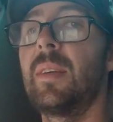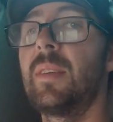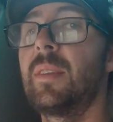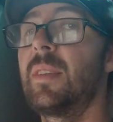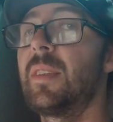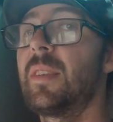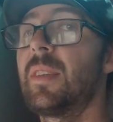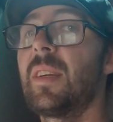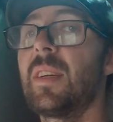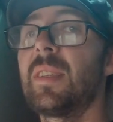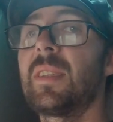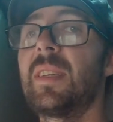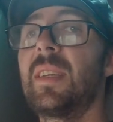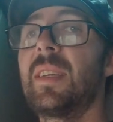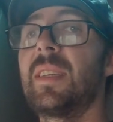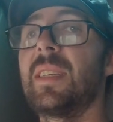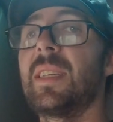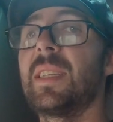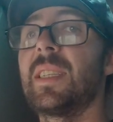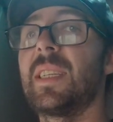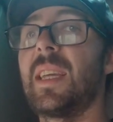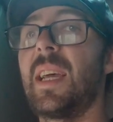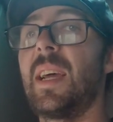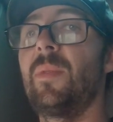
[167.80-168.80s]
As disgusting
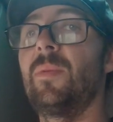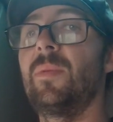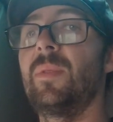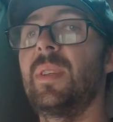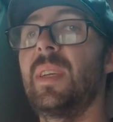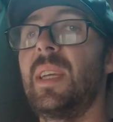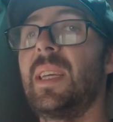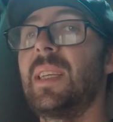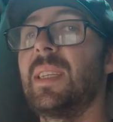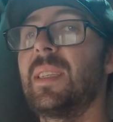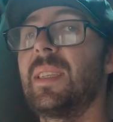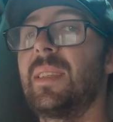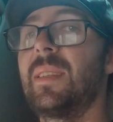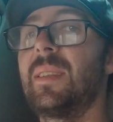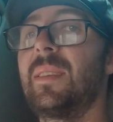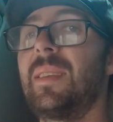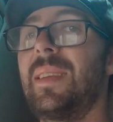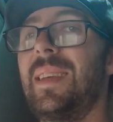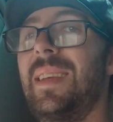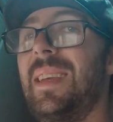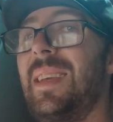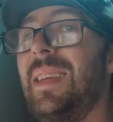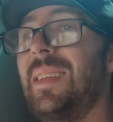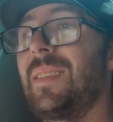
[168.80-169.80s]
as it sounds, it
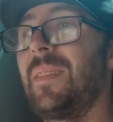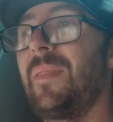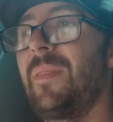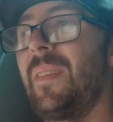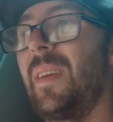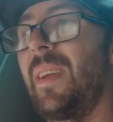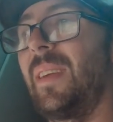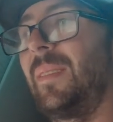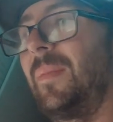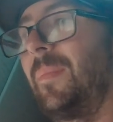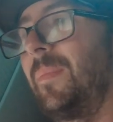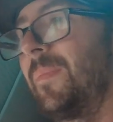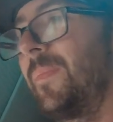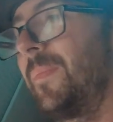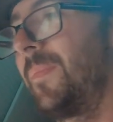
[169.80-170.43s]
is a thing.